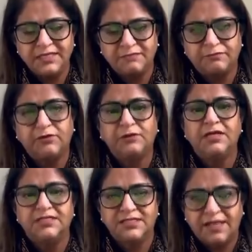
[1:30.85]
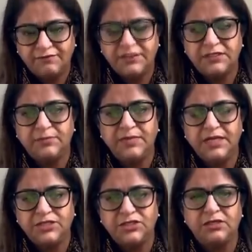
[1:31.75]
peaceful
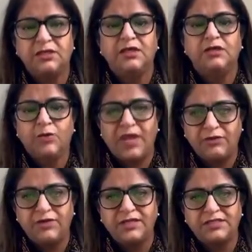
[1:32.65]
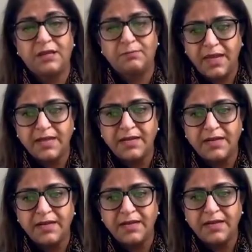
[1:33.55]
self-determination to address and manage